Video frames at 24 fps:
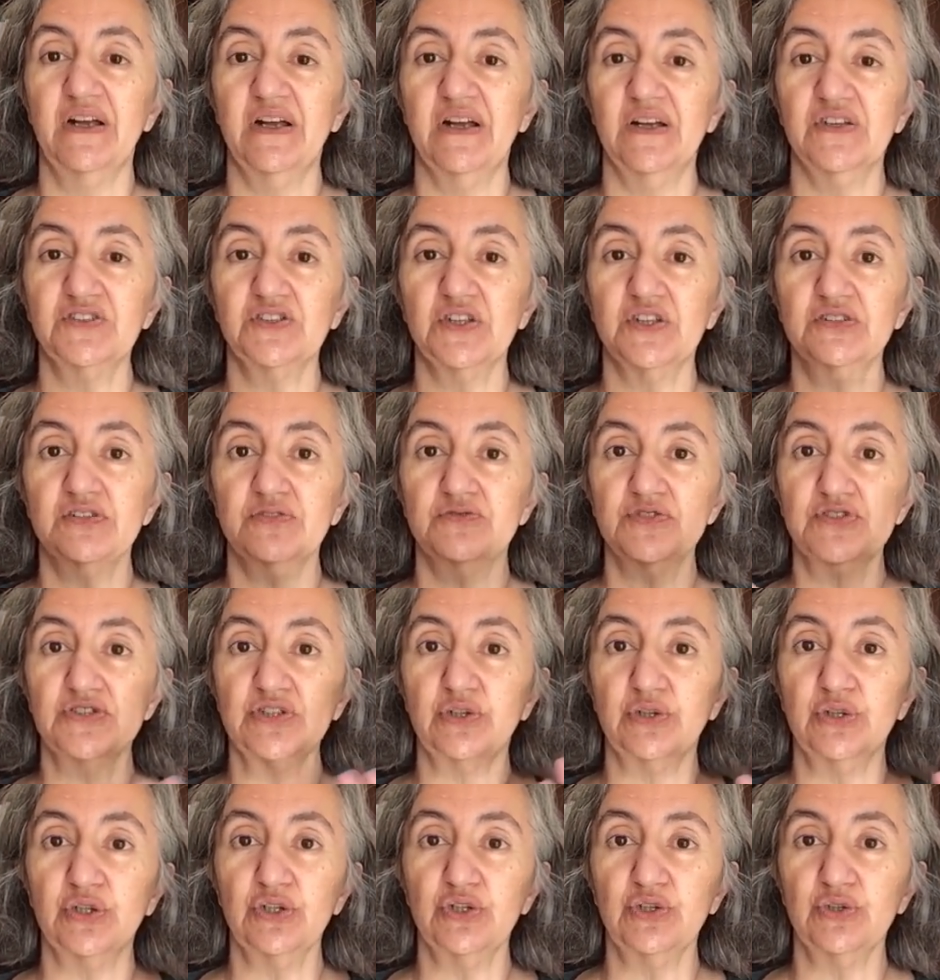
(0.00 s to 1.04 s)
I thought of
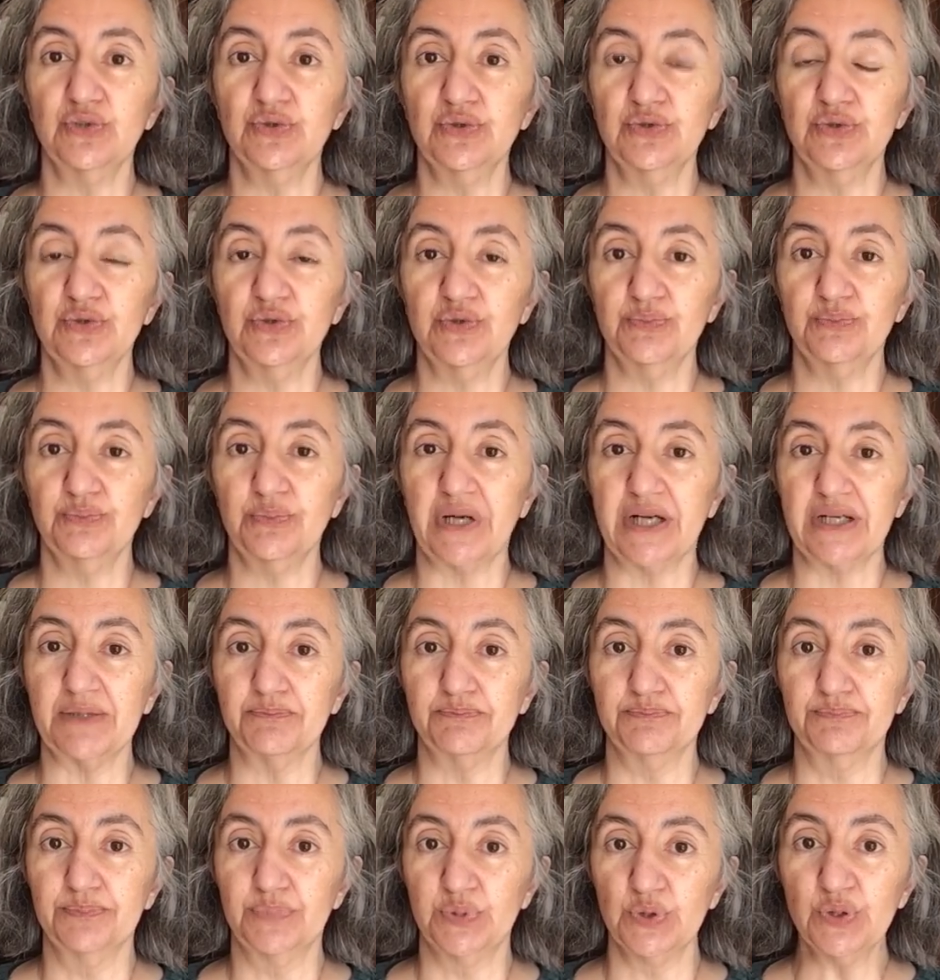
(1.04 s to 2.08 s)
showing you my
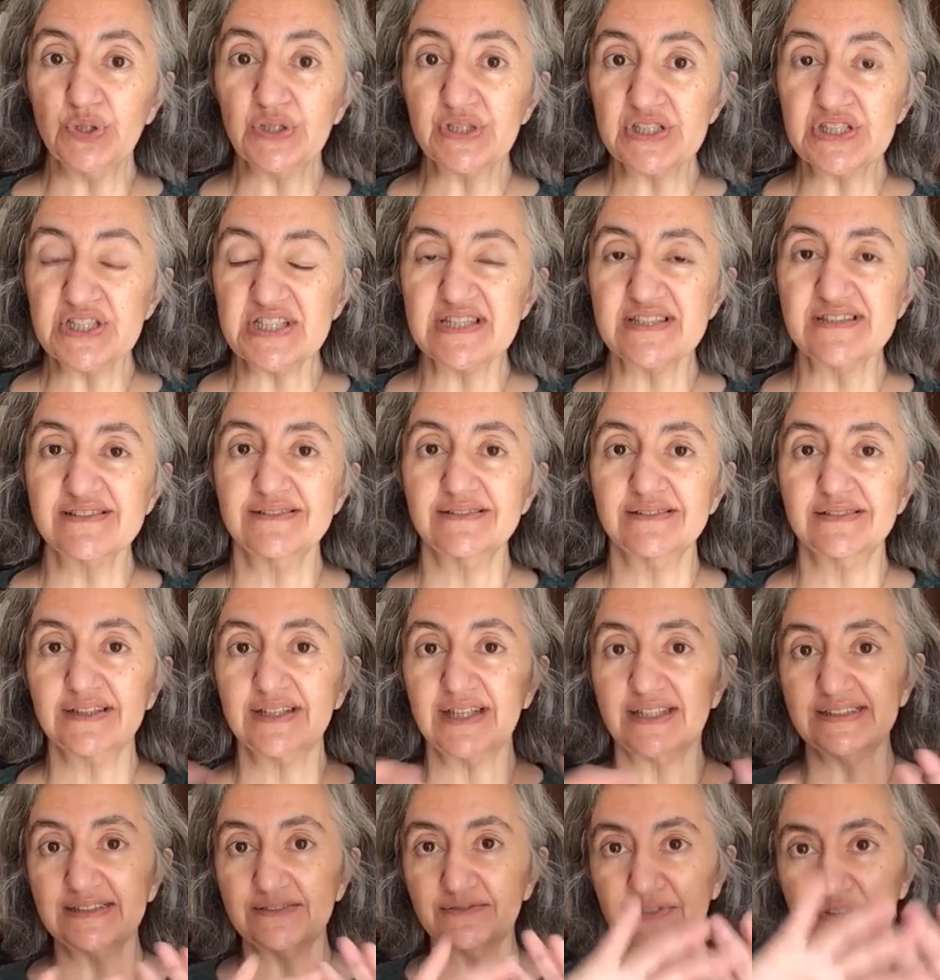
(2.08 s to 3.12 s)
books,
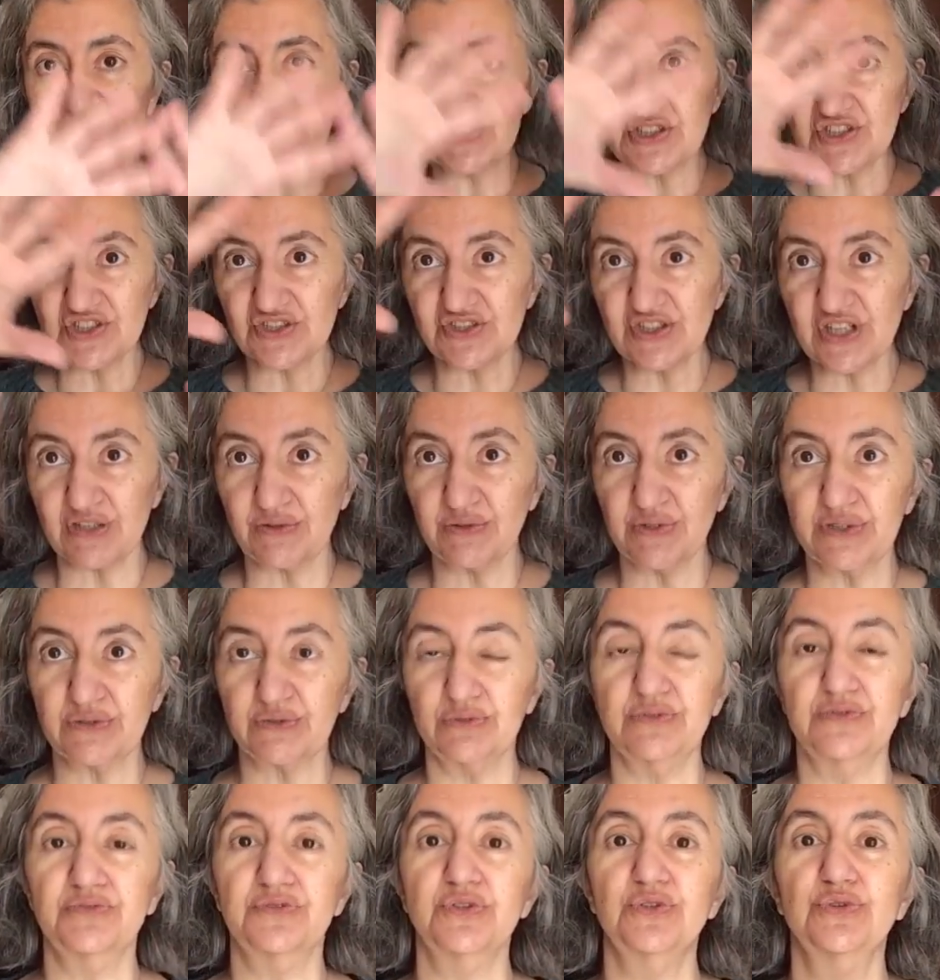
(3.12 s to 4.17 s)
kind of a generic
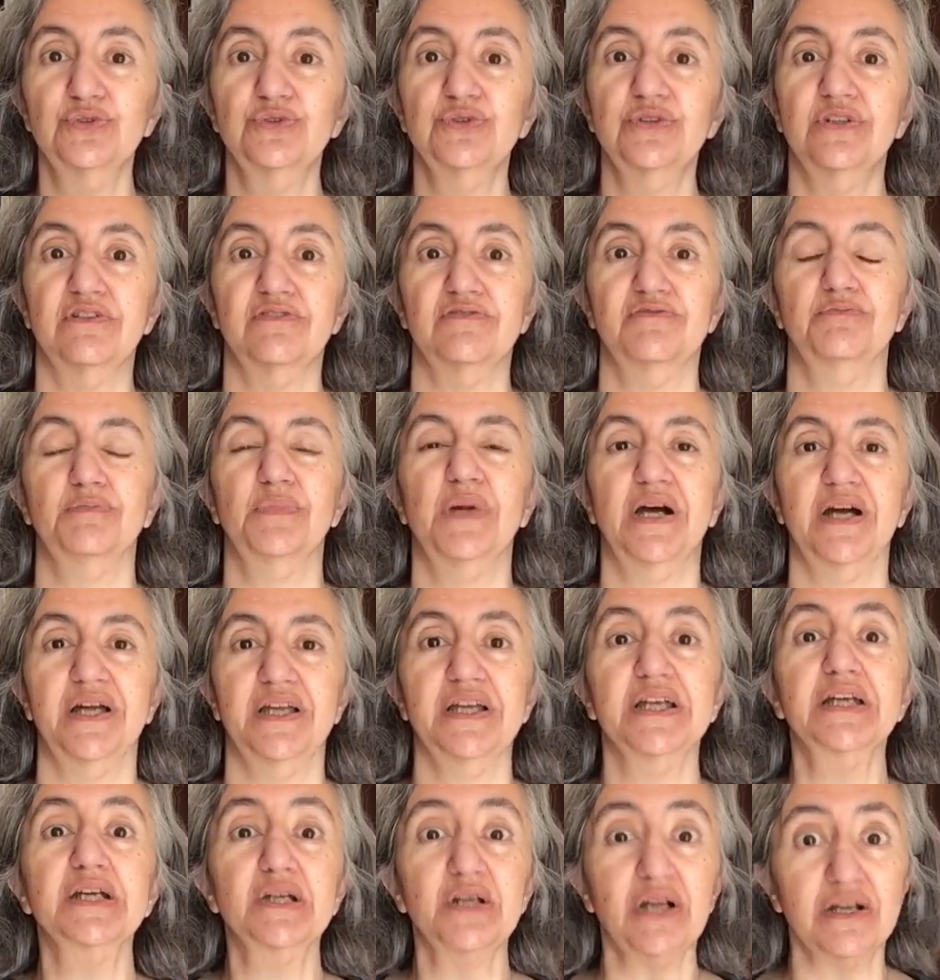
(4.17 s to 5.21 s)
review of my
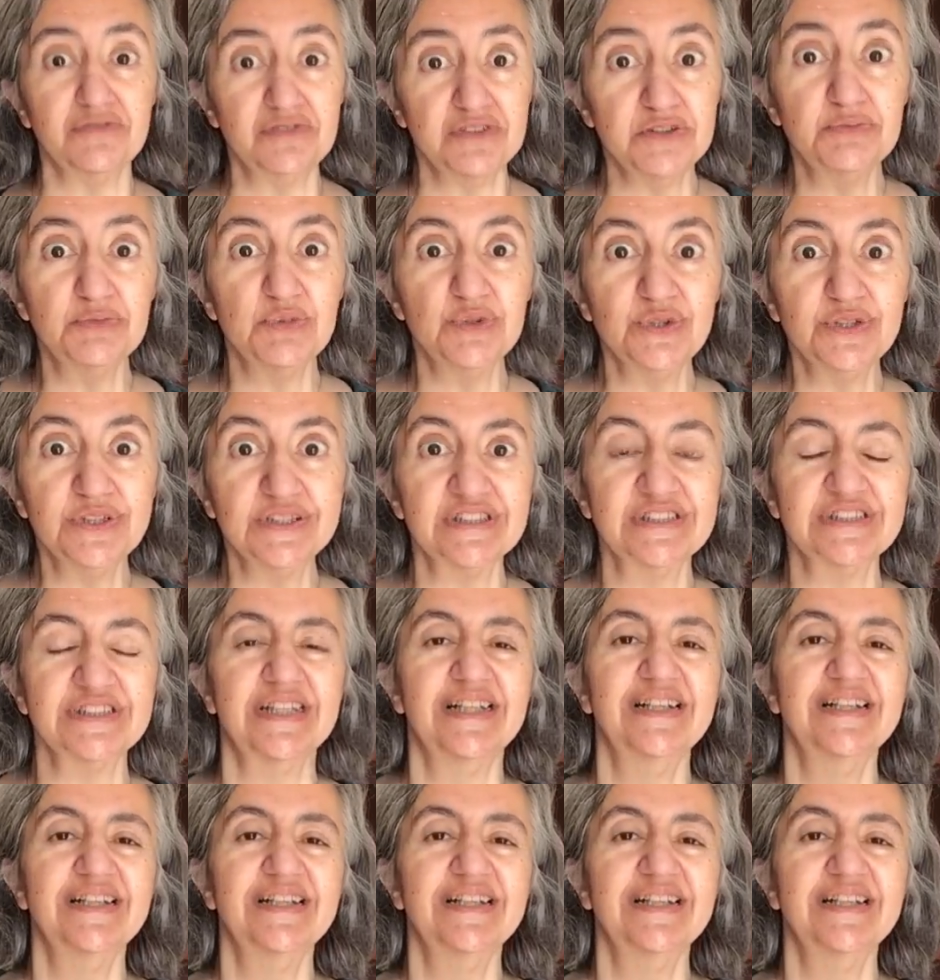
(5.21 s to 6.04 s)
crafty books,